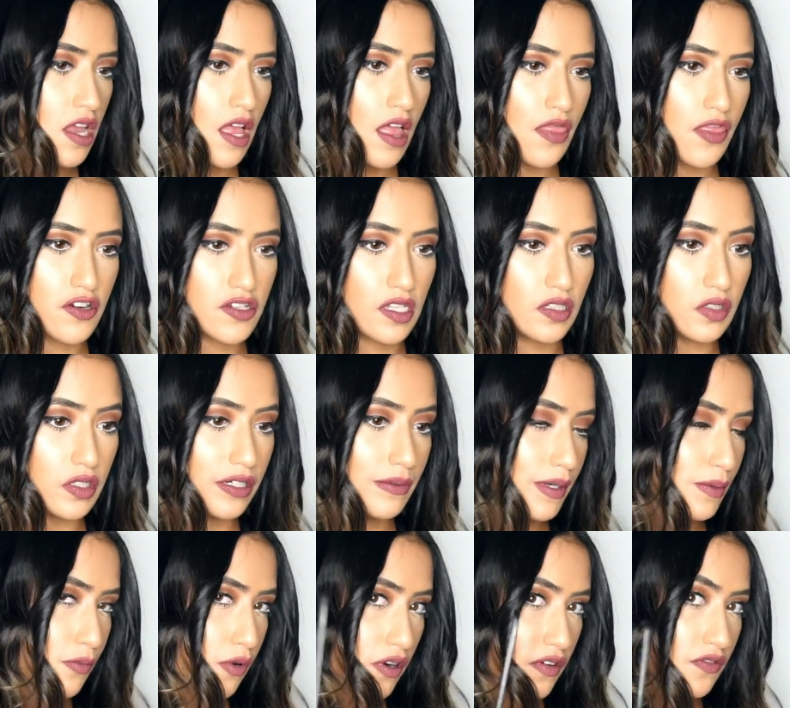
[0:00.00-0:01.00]
There's a little
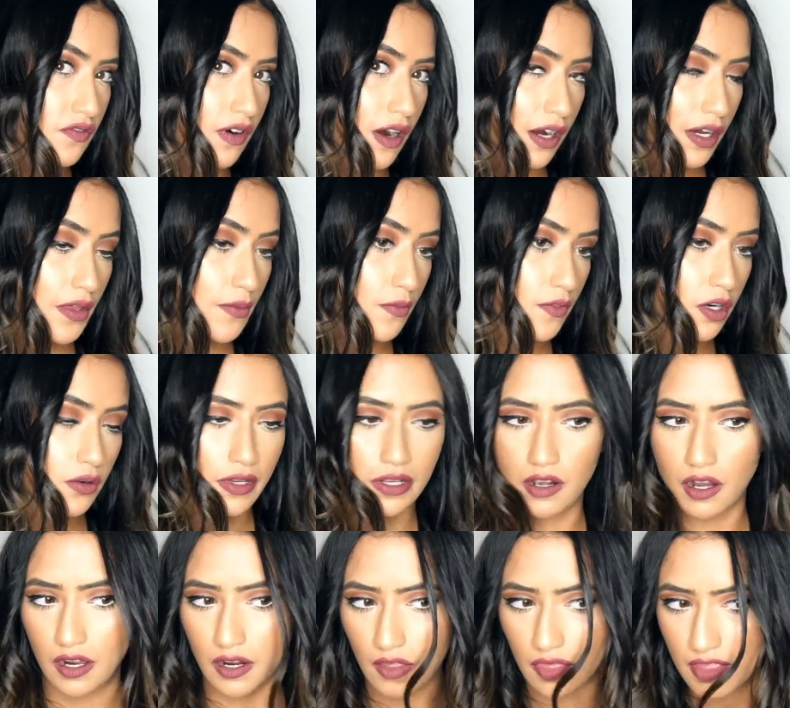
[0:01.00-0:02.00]
bit more volume going
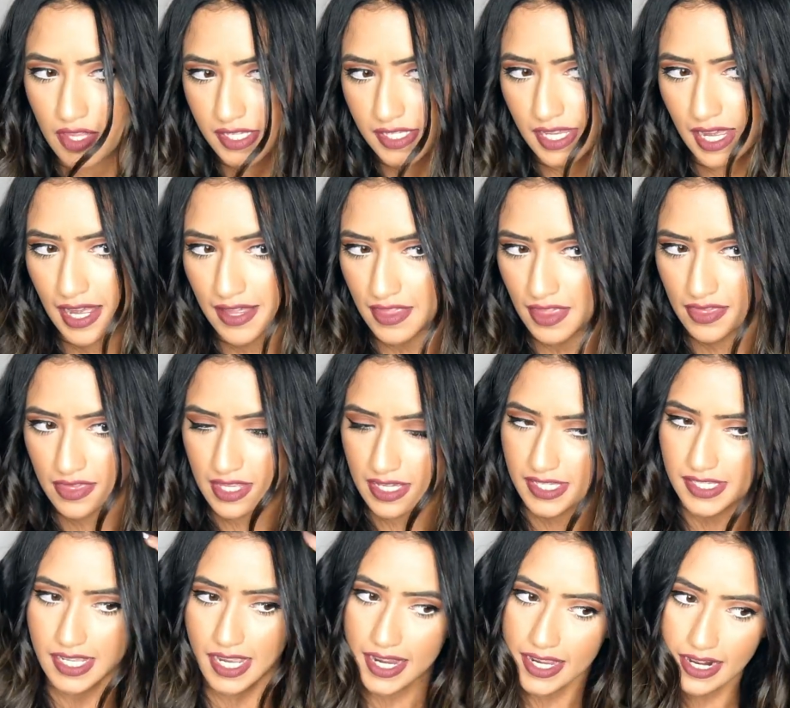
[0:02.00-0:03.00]
on this side than this
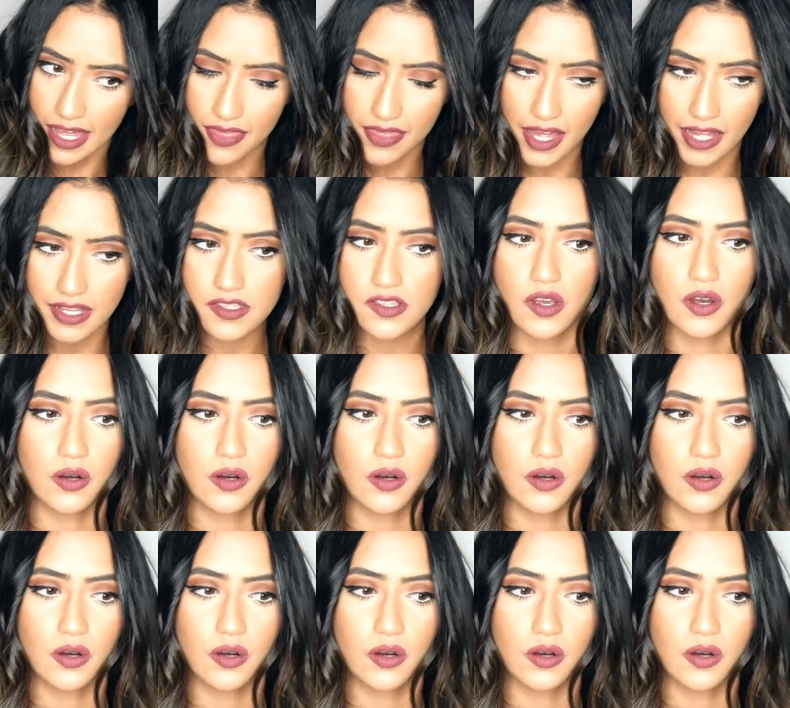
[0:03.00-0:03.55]
side, and that's